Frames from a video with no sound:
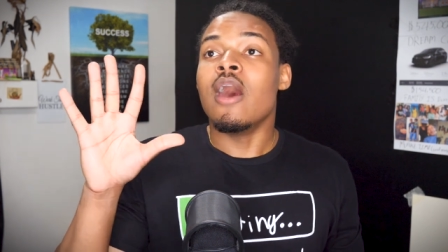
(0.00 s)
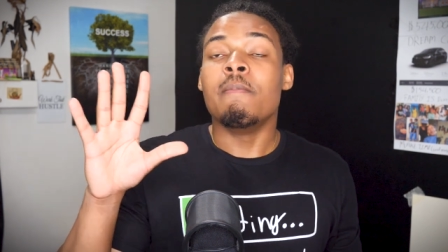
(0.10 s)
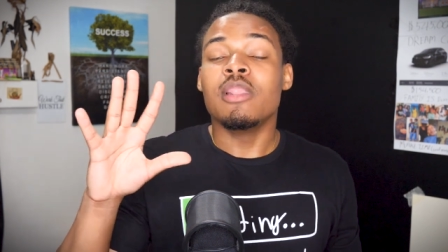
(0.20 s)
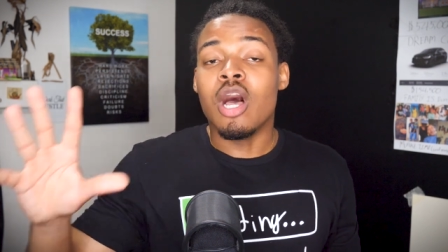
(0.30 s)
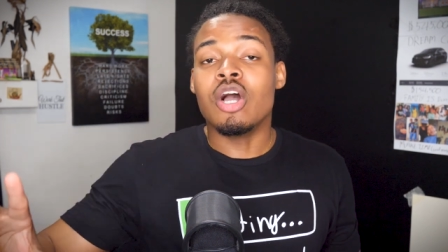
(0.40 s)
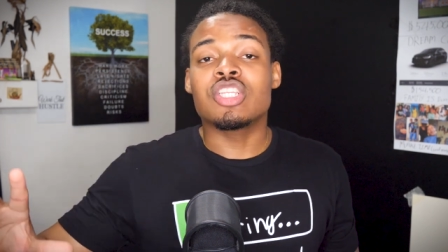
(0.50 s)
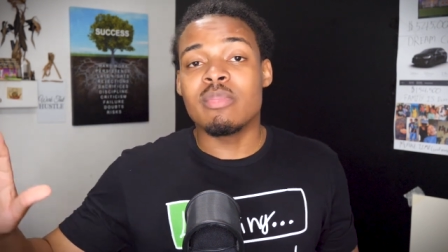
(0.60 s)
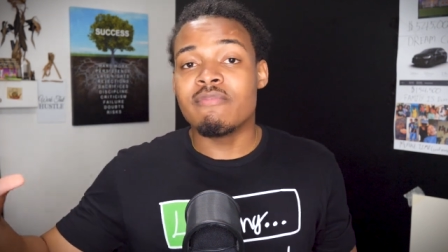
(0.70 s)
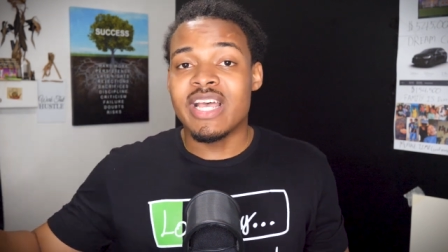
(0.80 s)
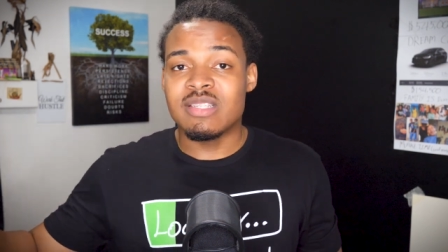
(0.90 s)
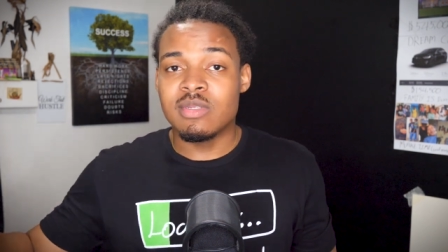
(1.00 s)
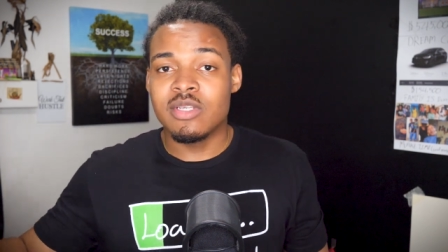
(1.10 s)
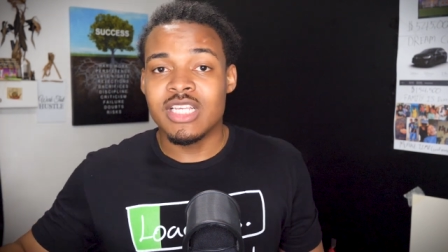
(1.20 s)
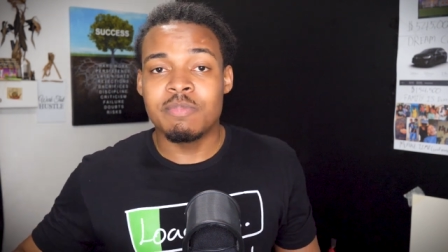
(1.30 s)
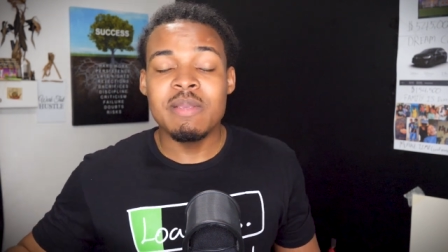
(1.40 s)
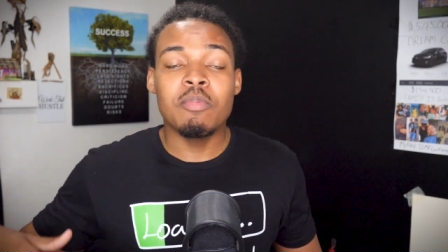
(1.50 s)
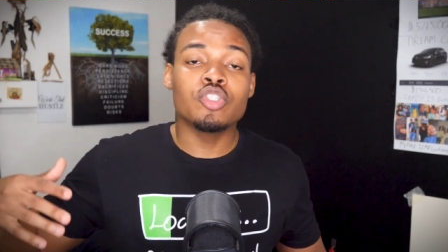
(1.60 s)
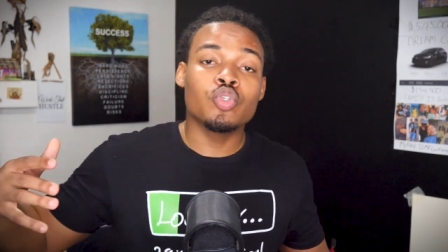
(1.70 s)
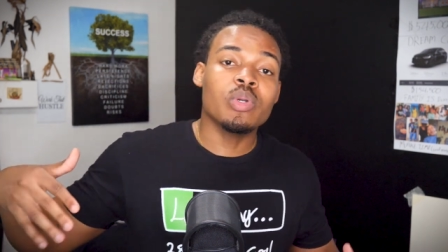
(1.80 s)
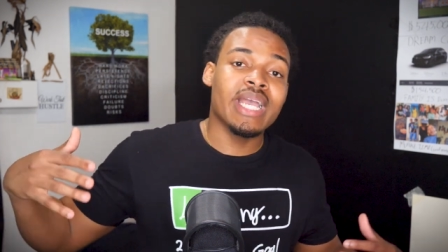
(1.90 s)
um long-term investments, because people
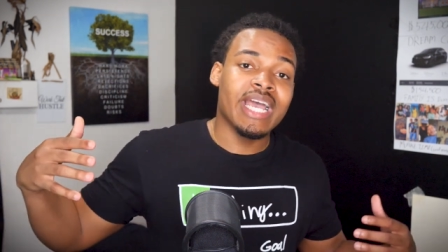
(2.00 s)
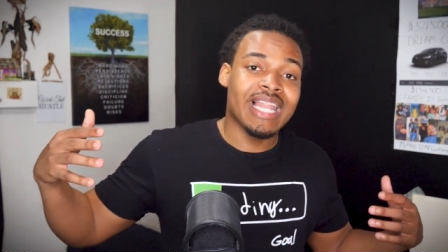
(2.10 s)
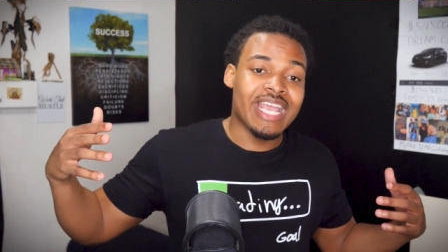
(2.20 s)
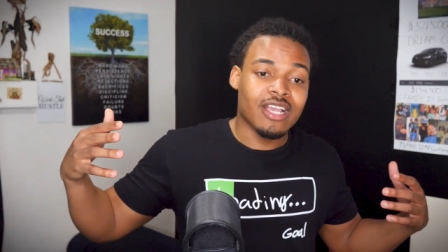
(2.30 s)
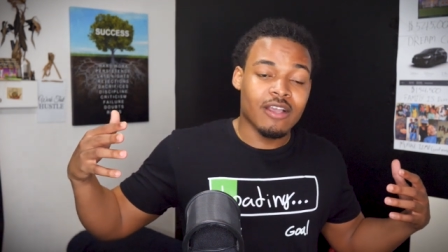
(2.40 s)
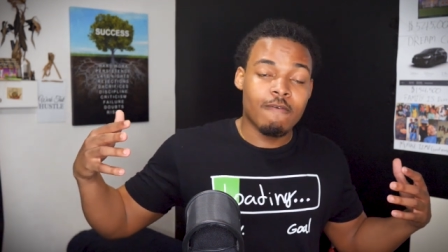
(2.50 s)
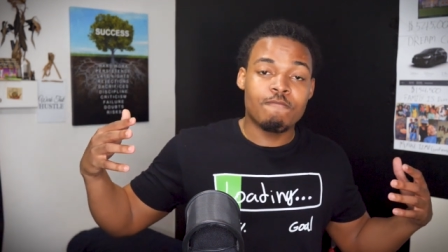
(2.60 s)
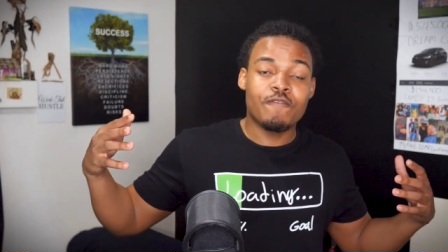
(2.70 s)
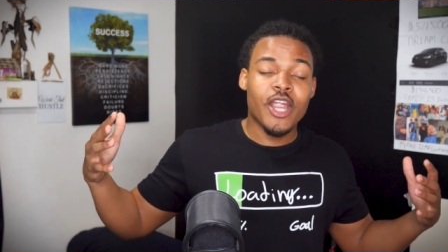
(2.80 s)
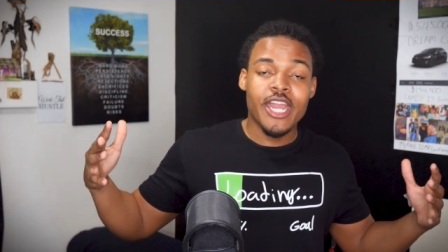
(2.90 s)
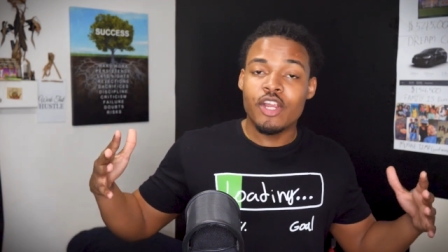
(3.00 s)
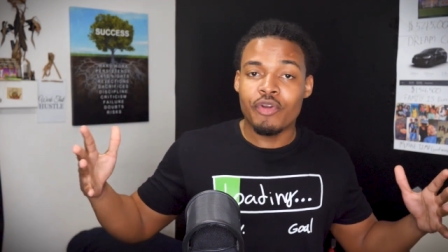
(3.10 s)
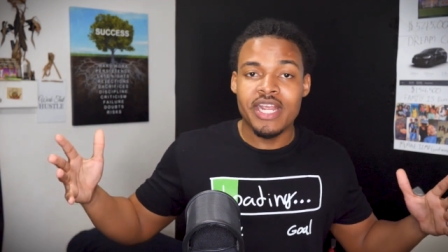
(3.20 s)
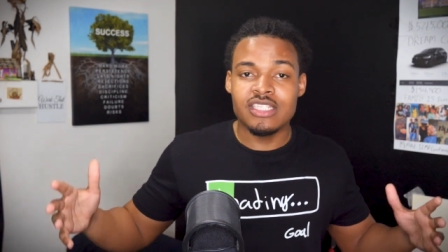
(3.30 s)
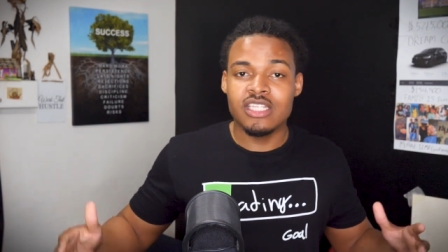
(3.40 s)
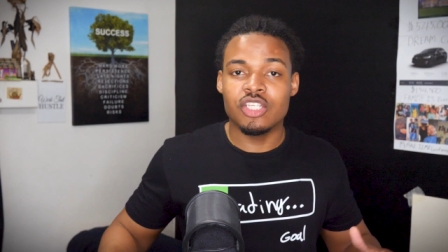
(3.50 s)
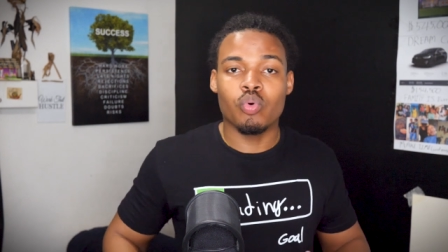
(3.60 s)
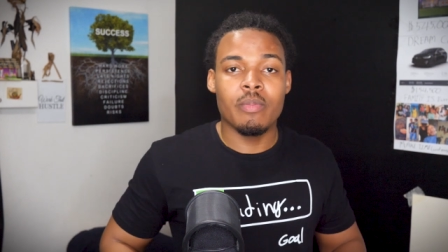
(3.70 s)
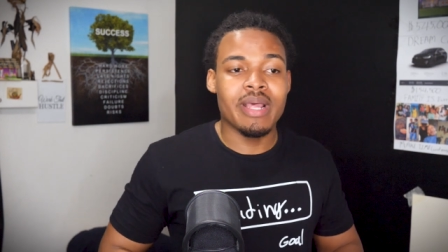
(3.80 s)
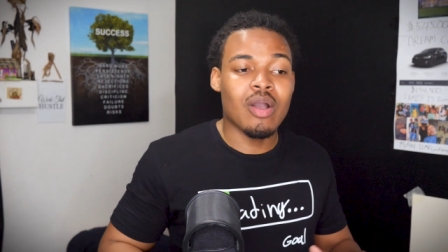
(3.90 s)
do get like very crazy and just
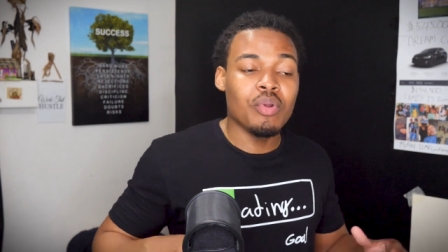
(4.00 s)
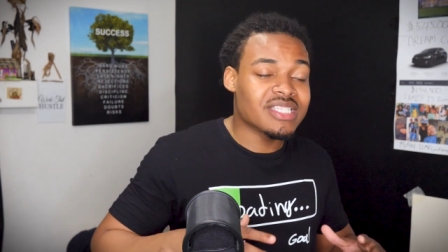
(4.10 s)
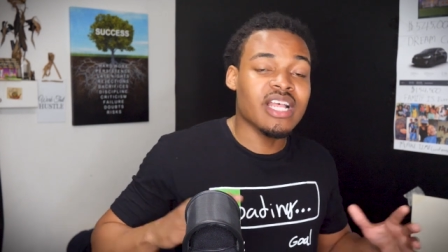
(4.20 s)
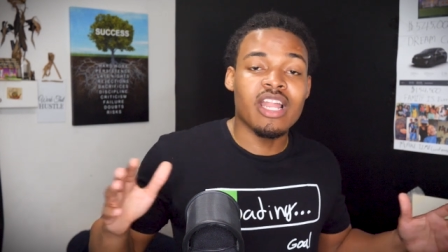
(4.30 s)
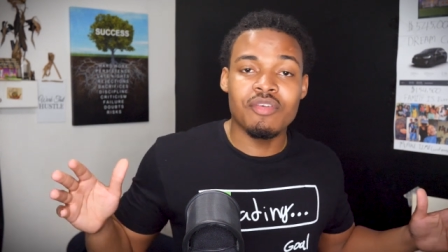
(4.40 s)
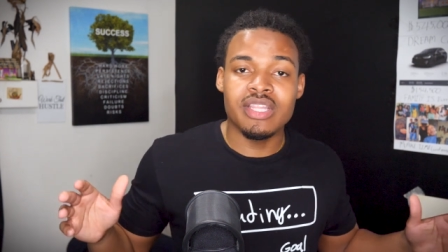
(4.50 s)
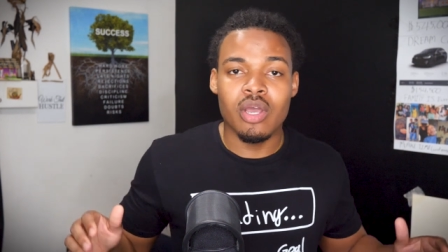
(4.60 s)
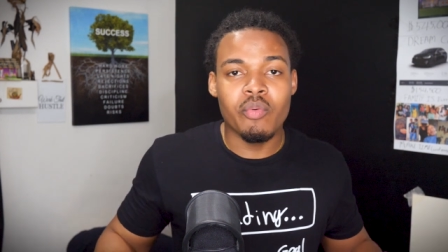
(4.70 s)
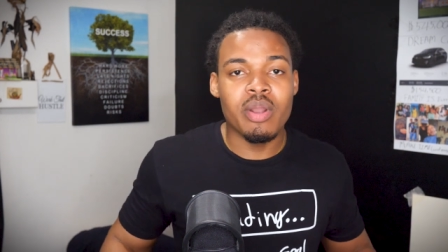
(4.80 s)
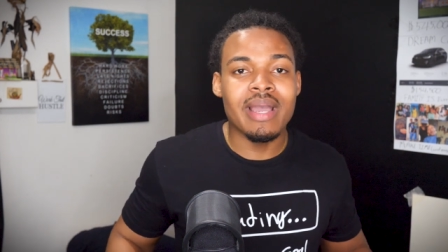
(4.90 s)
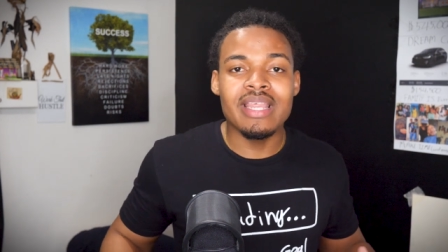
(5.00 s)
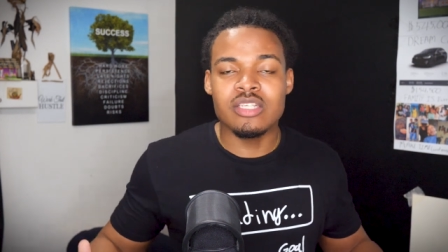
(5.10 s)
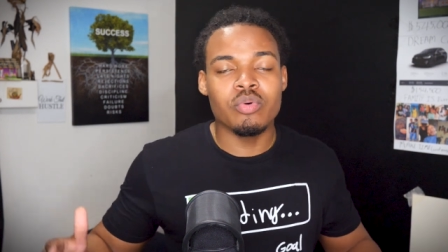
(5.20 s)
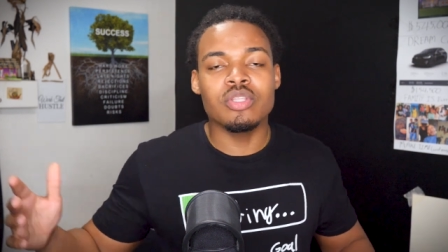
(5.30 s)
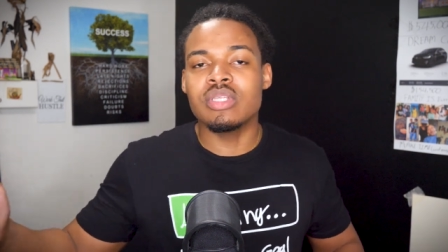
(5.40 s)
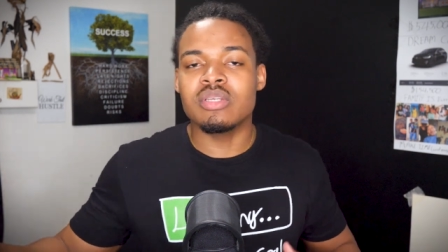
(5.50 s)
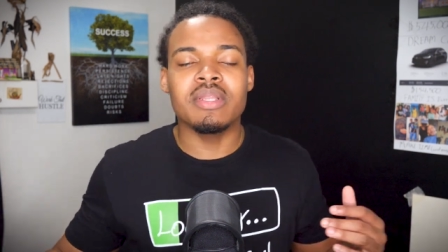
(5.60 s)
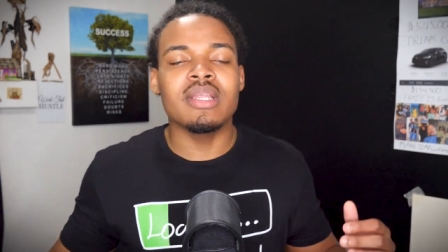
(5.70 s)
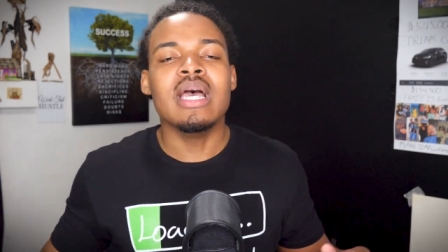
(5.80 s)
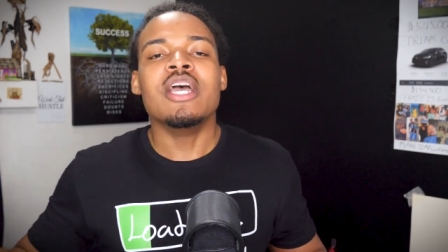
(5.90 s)
want to be like, I want to sell everything, I want to buy this, I want to do this, I
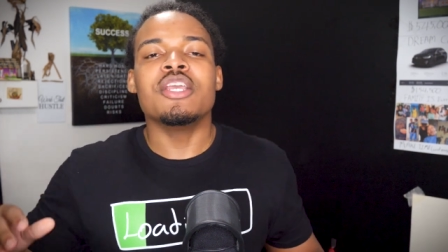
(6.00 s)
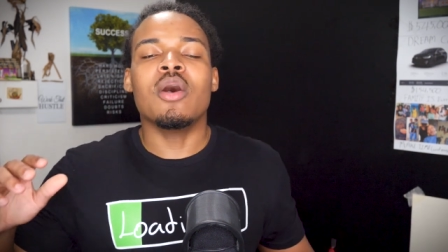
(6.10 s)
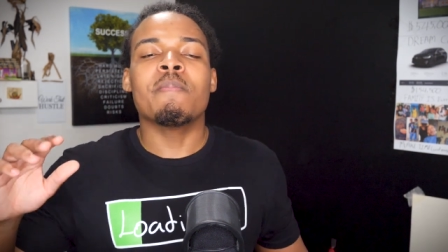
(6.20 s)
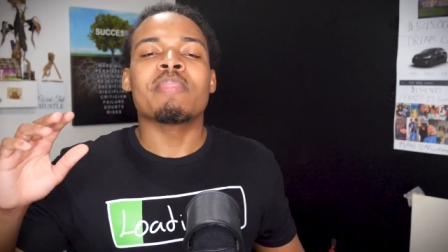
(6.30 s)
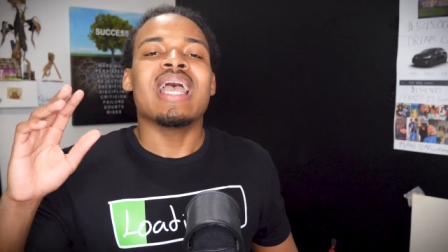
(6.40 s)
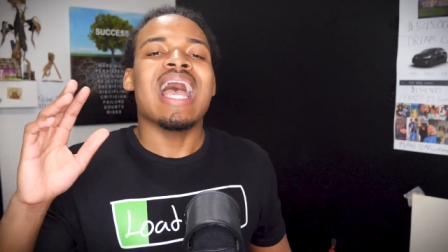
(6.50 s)
want to, you know,